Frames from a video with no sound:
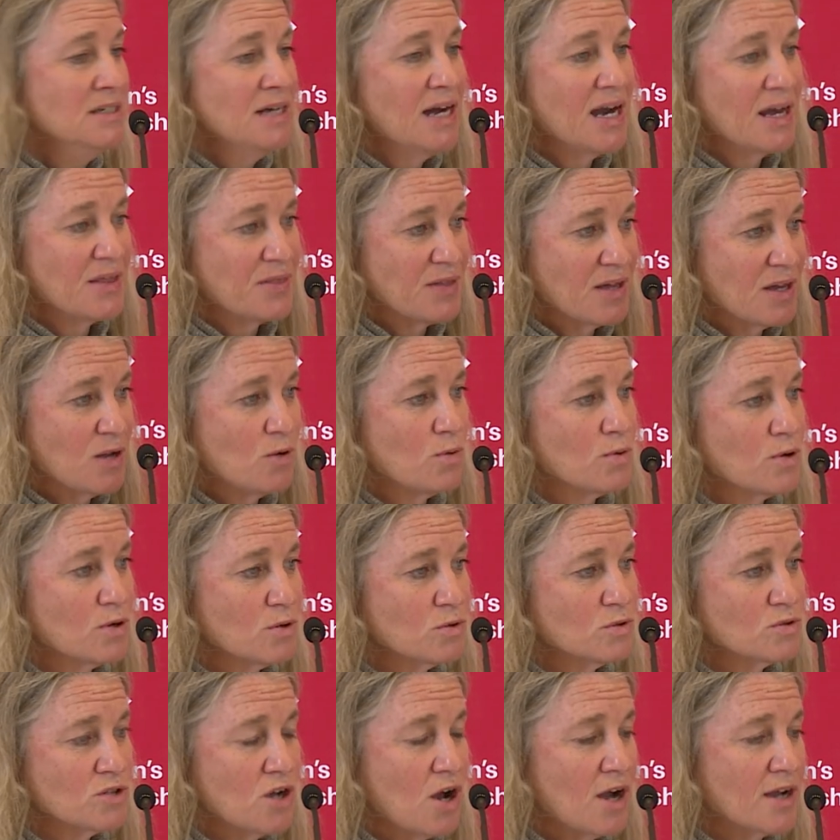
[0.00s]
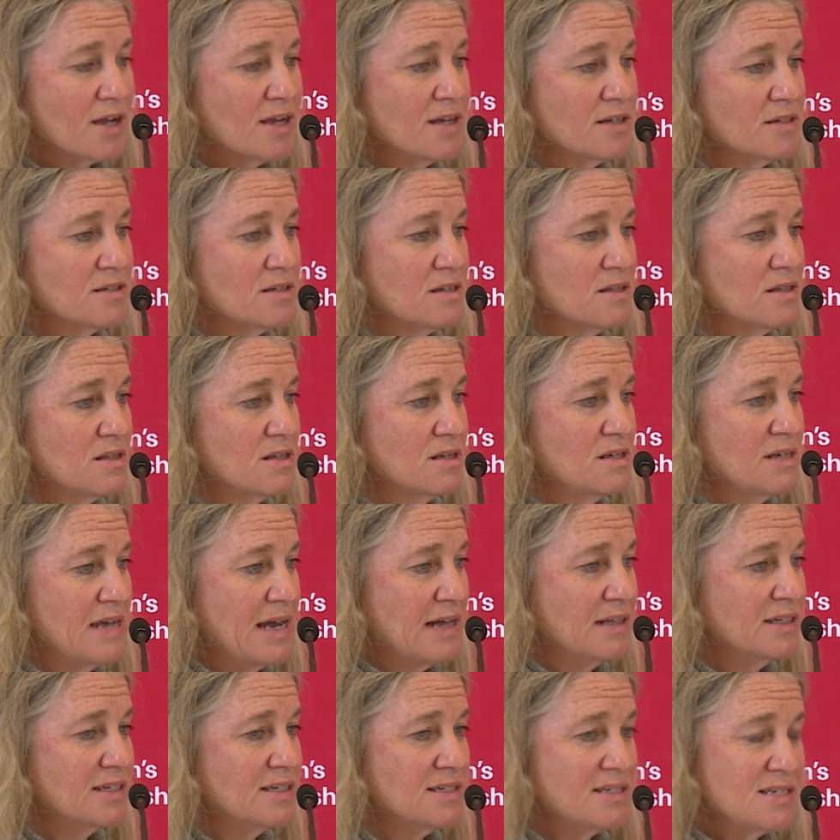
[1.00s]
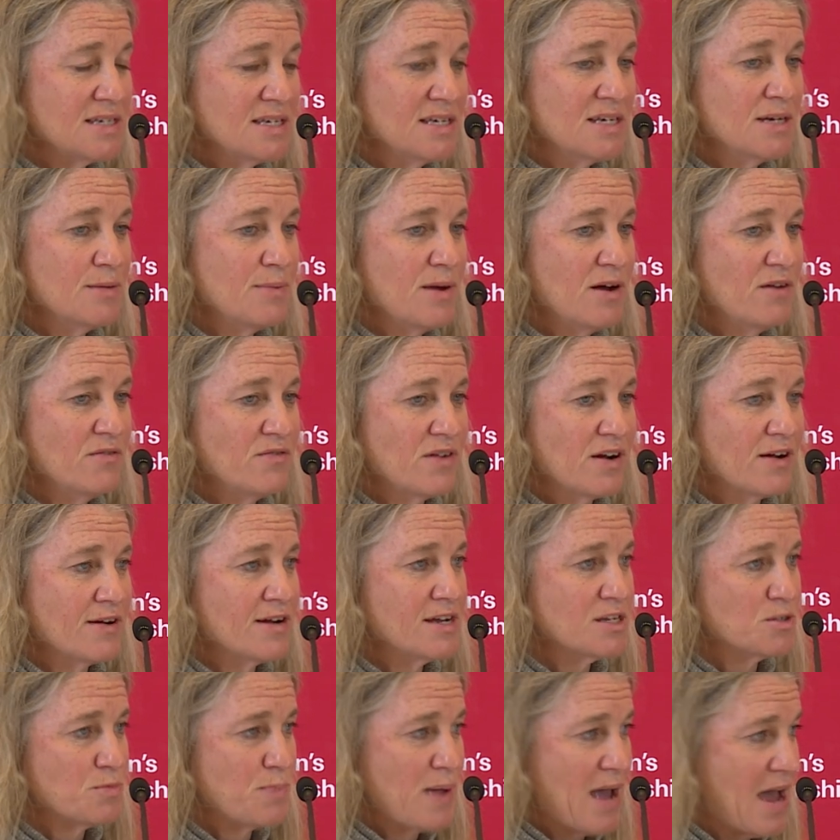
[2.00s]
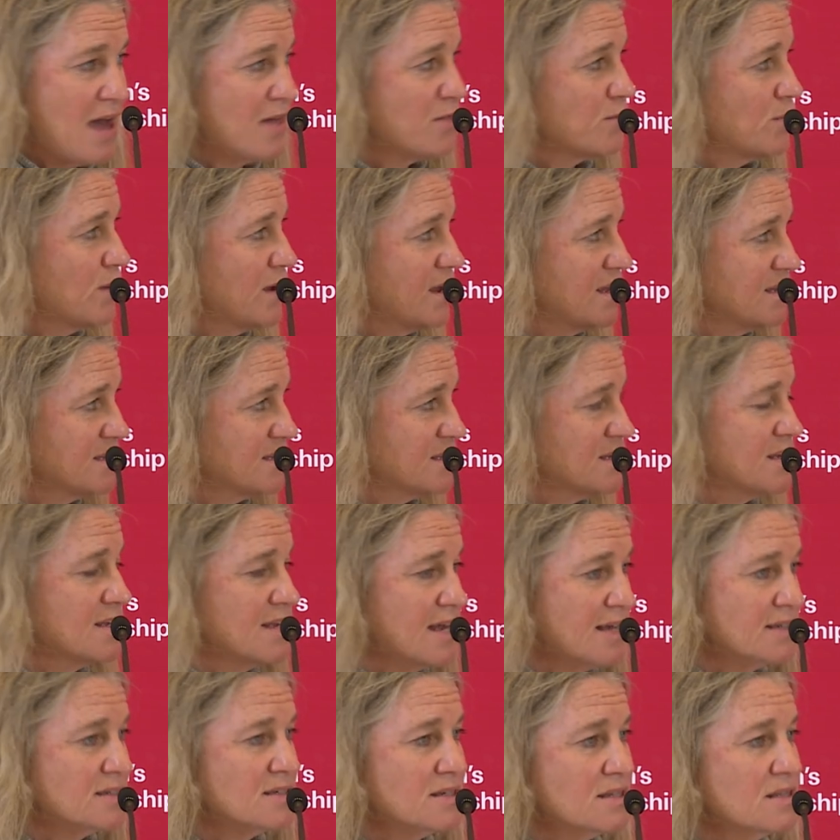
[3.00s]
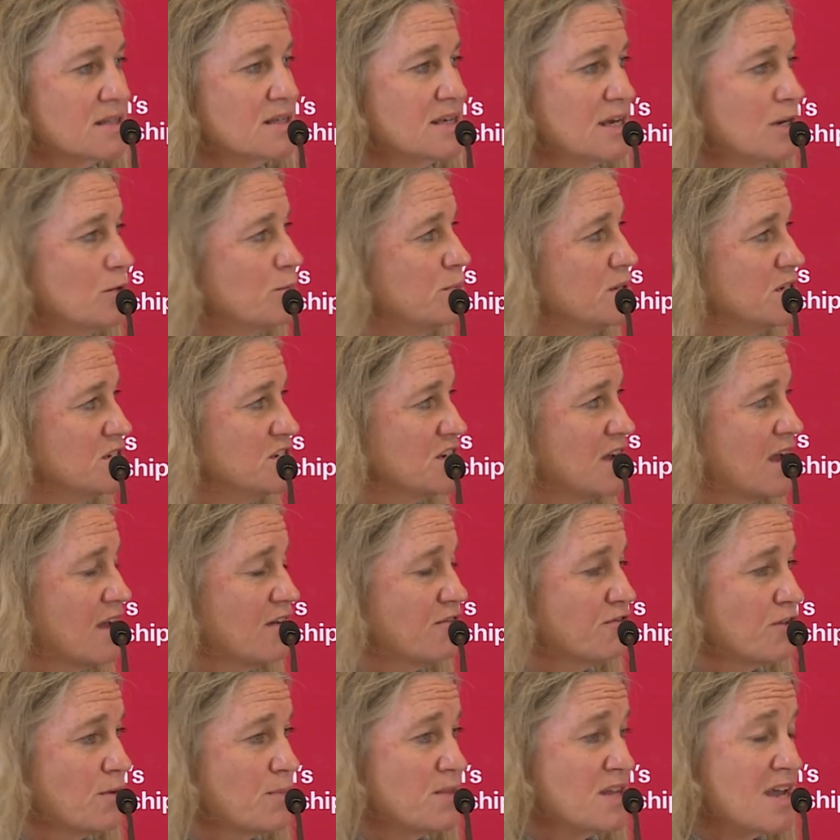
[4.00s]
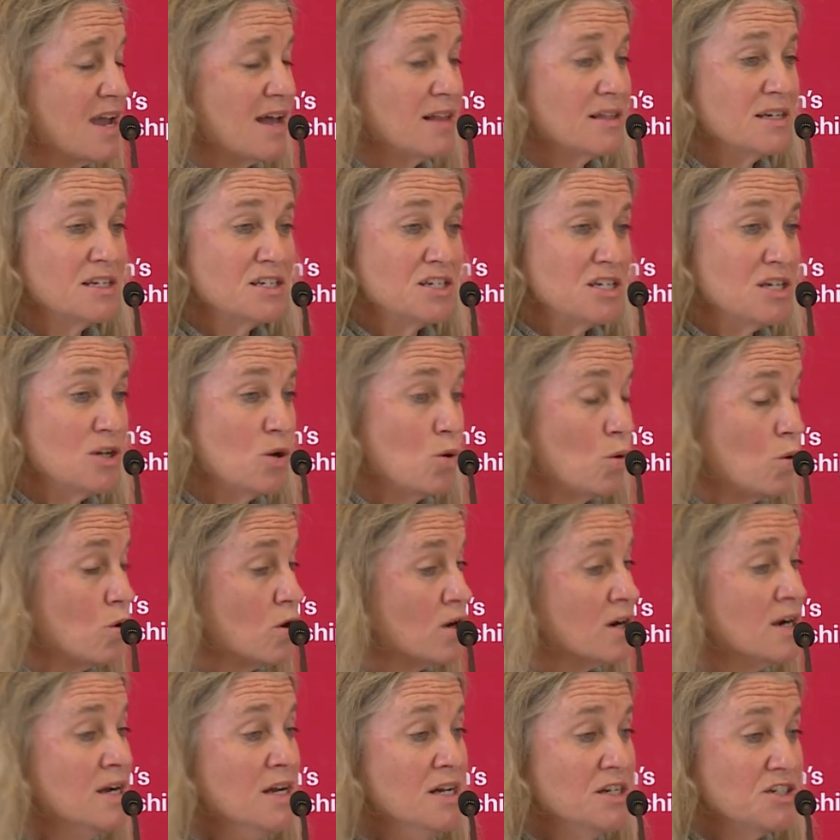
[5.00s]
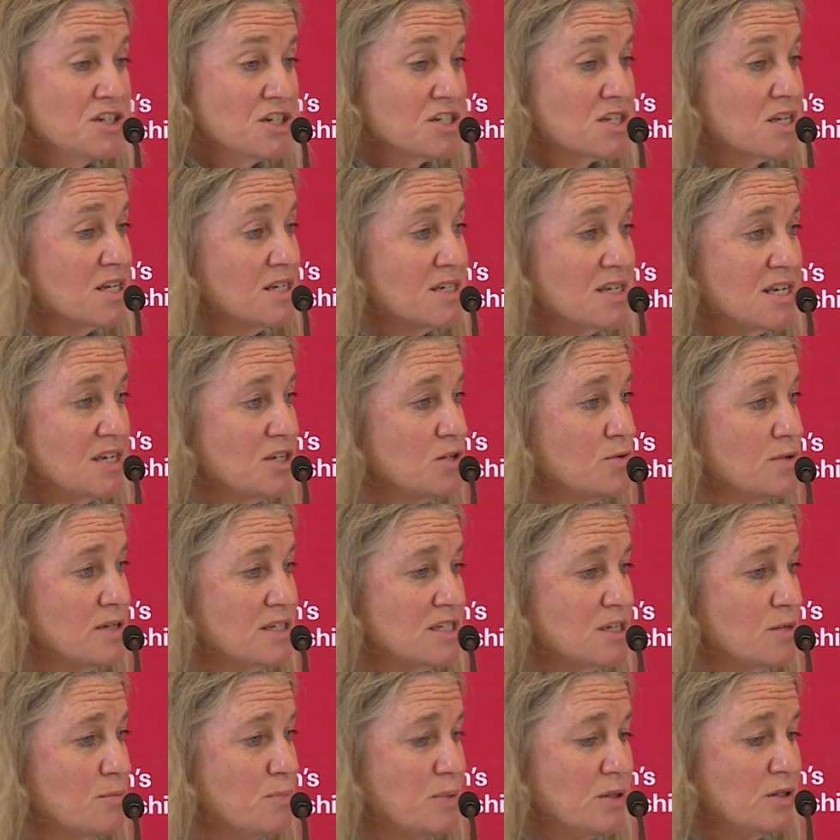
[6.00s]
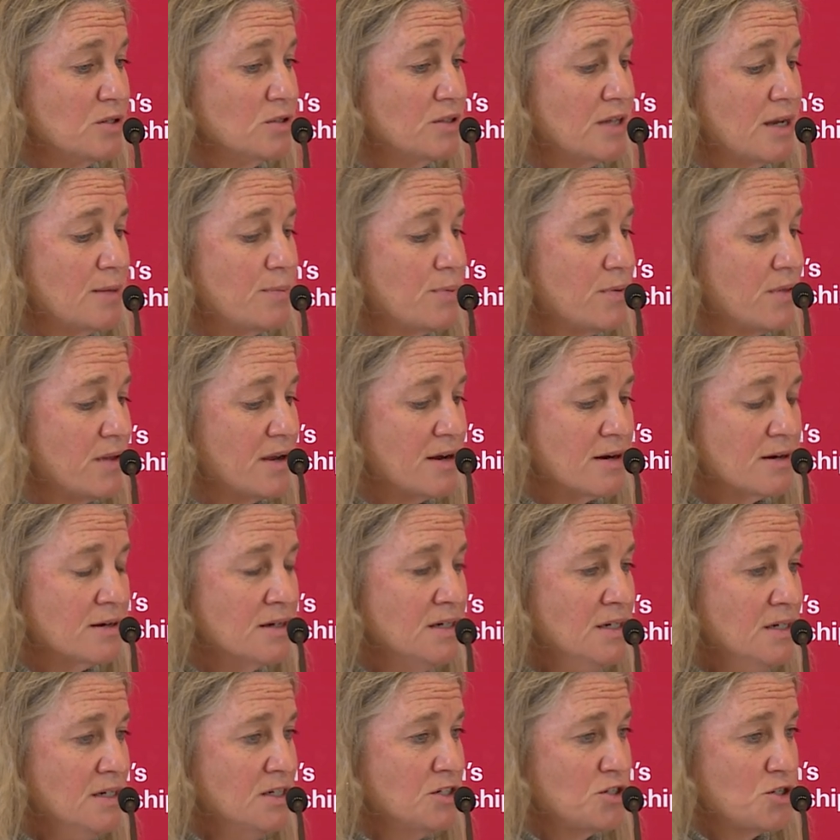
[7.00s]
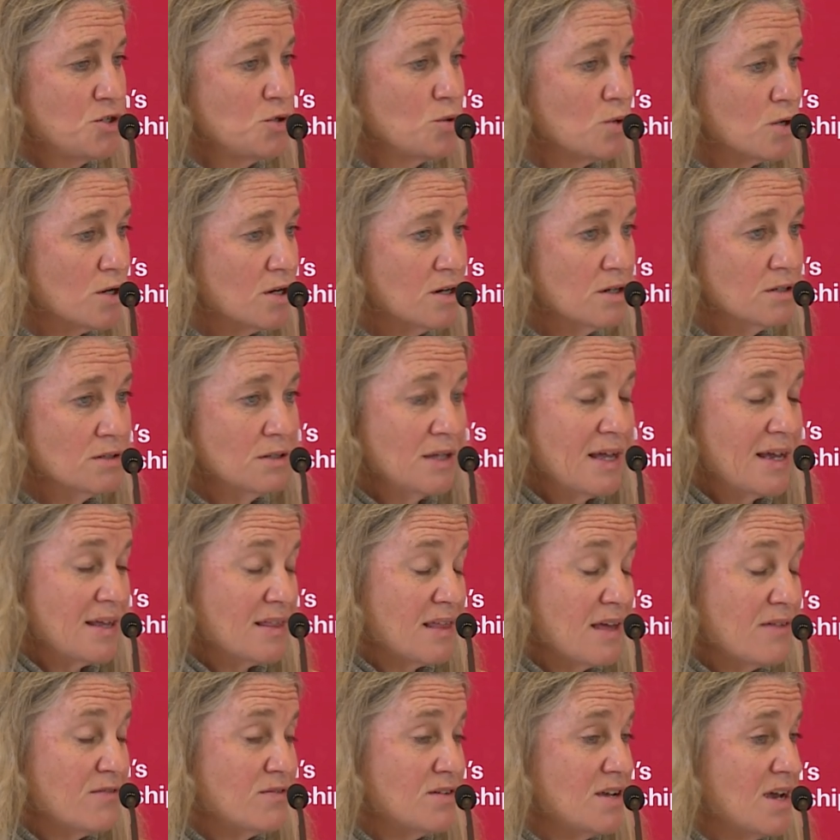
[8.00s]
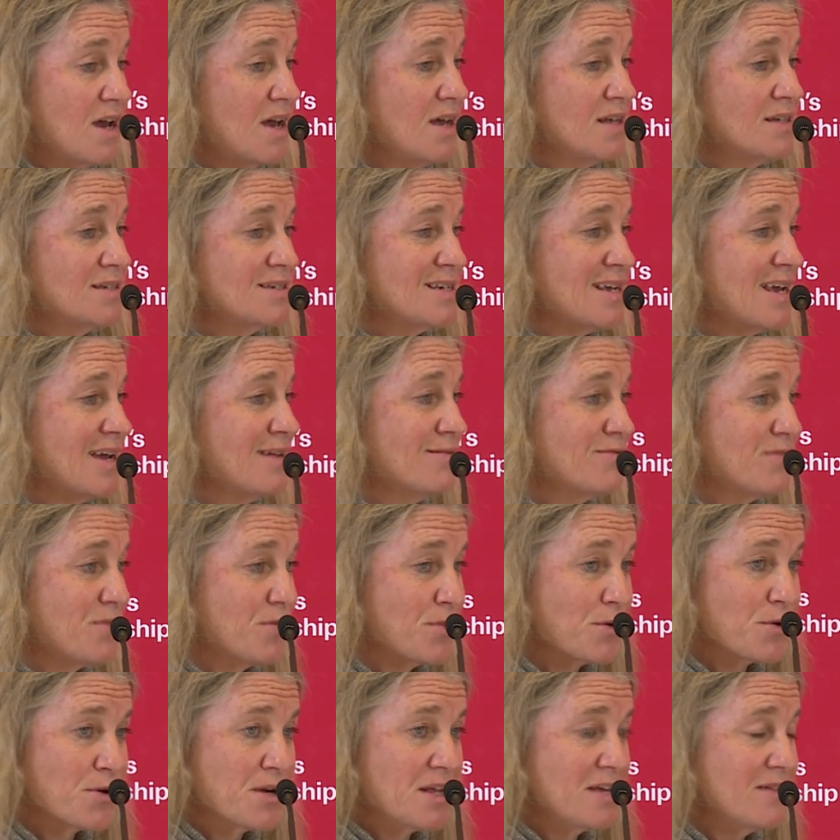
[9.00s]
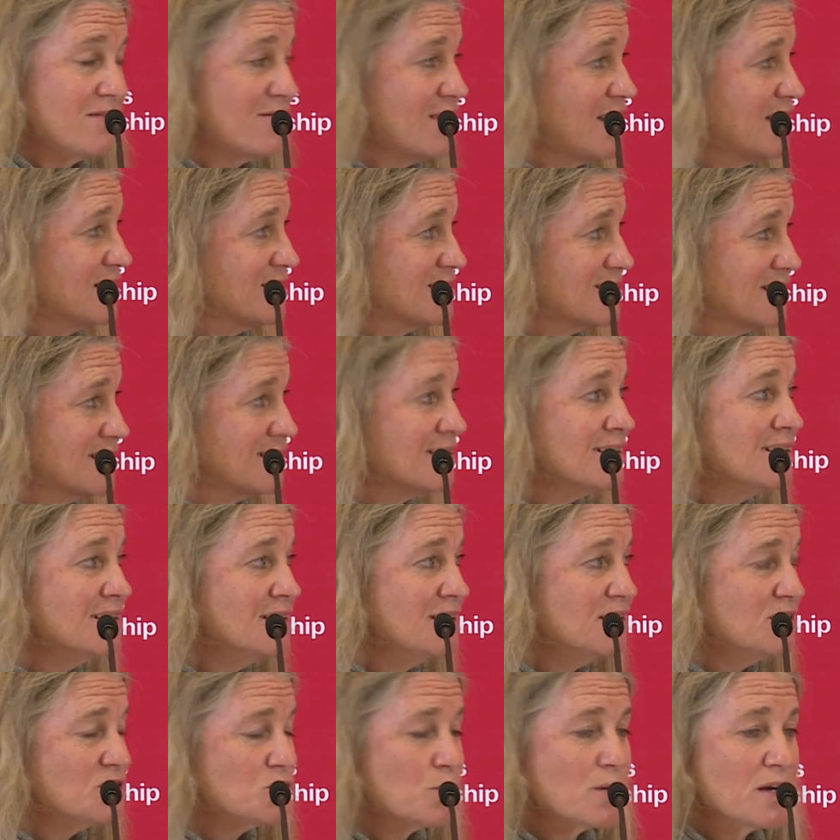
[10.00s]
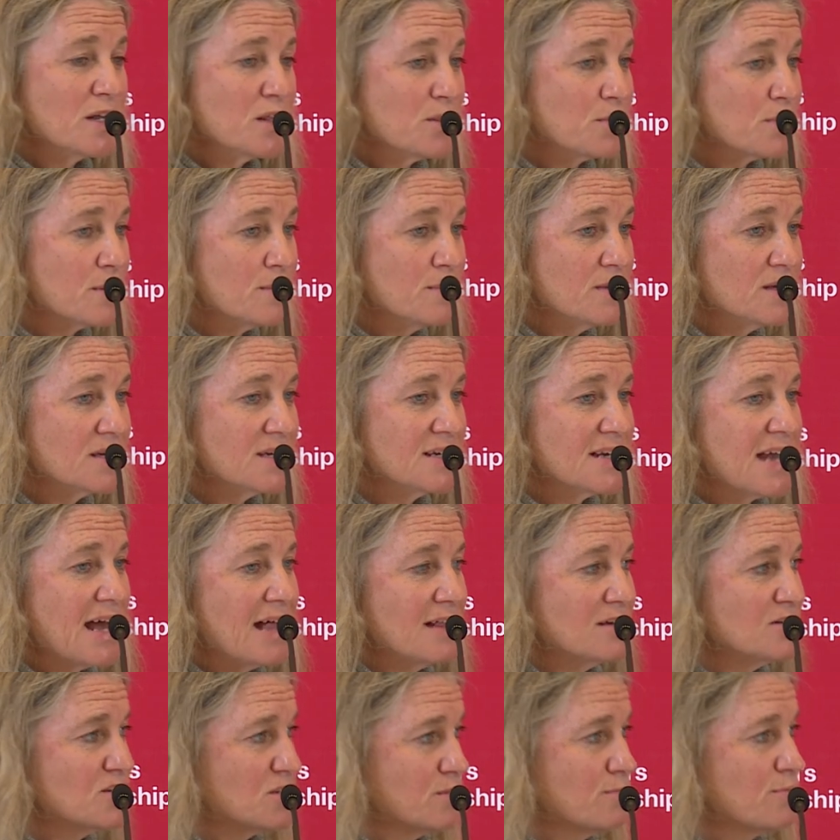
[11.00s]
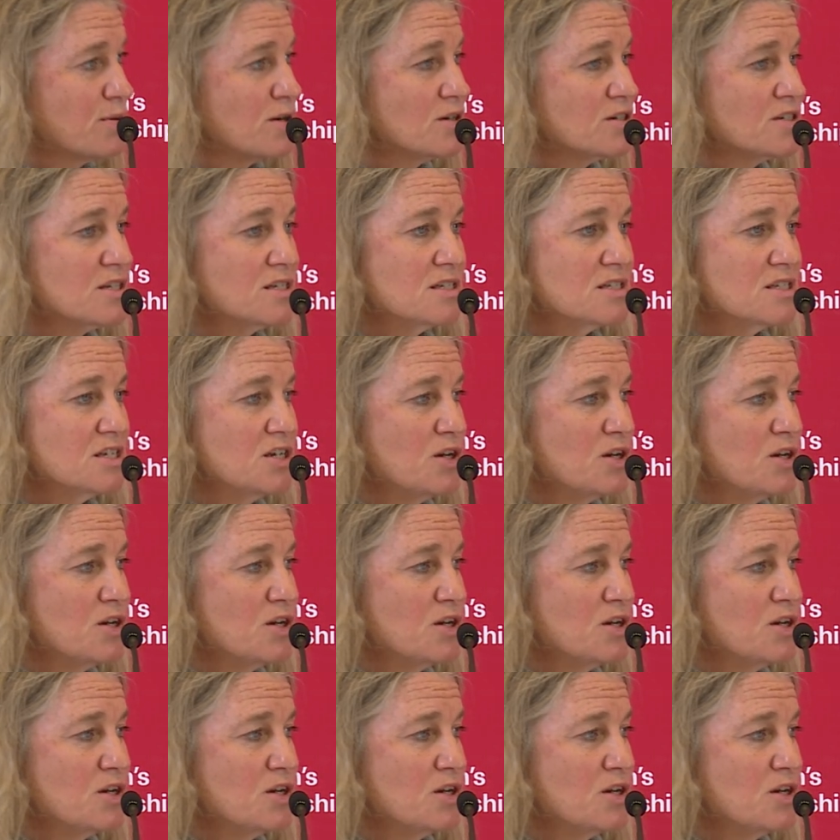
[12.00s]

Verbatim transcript: I think we're talking to the LET about various pathways to get to the LPGA from the LET or just continuing to build up their tour like they've done to have 30 events at $23 million in purses.